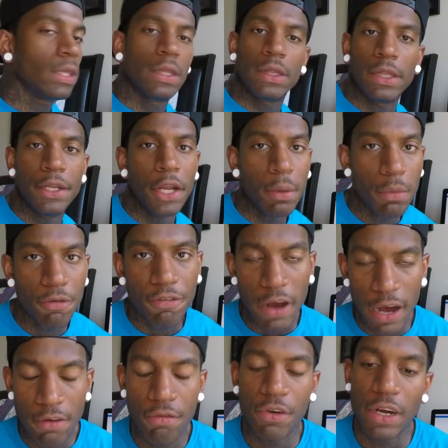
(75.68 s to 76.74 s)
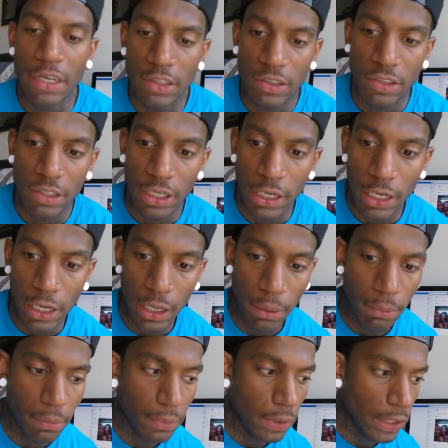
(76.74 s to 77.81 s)
The number 5 race
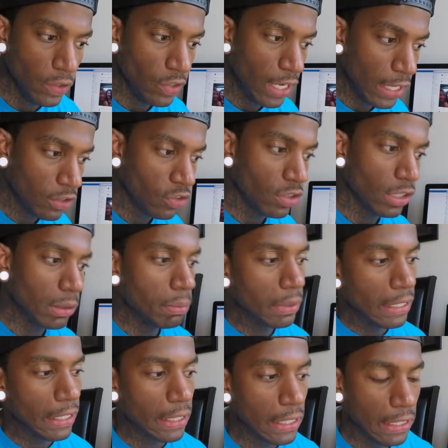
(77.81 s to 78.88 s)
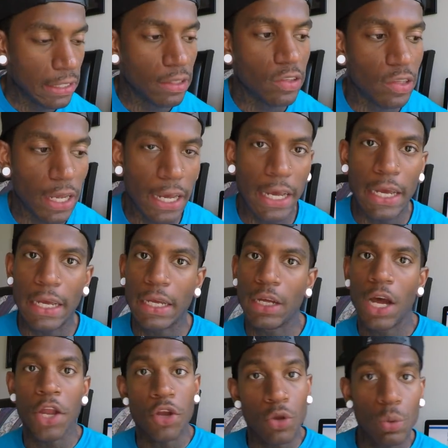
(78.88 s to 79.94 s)
is actually me against
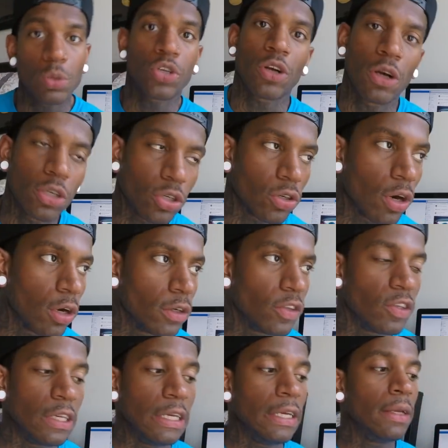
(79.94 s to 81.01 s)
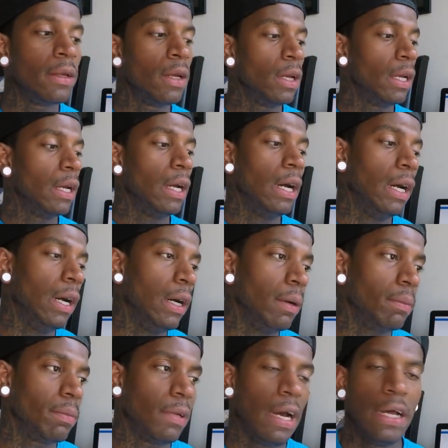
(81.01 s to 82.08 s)
a new Charger RT.
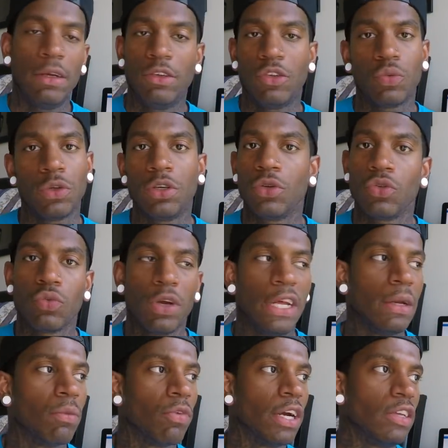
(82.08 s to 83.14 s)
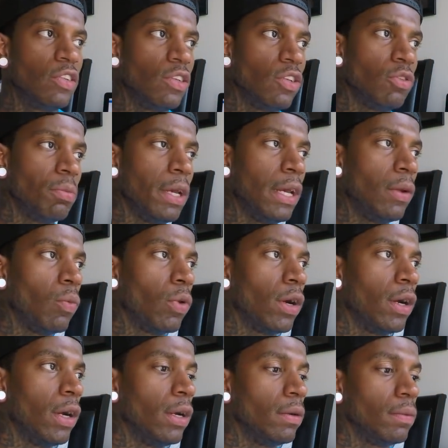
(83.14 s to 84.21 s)
Kind of just one of those random races, man,
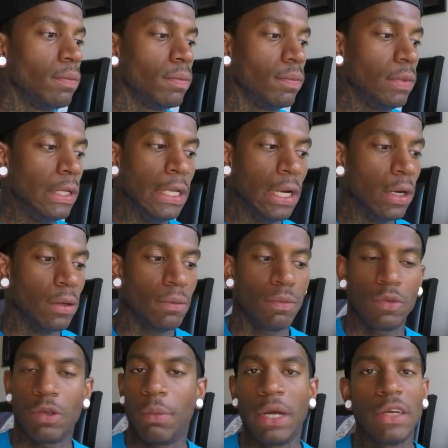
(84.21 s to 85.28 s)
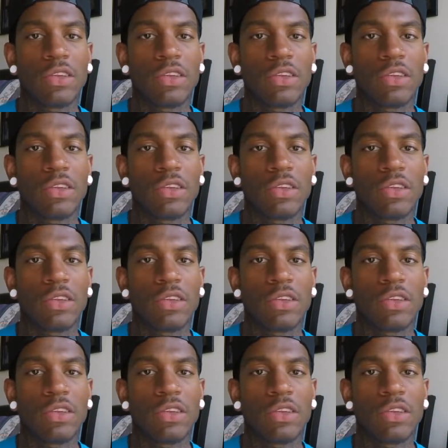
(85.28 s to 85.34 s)
where, you know, somebody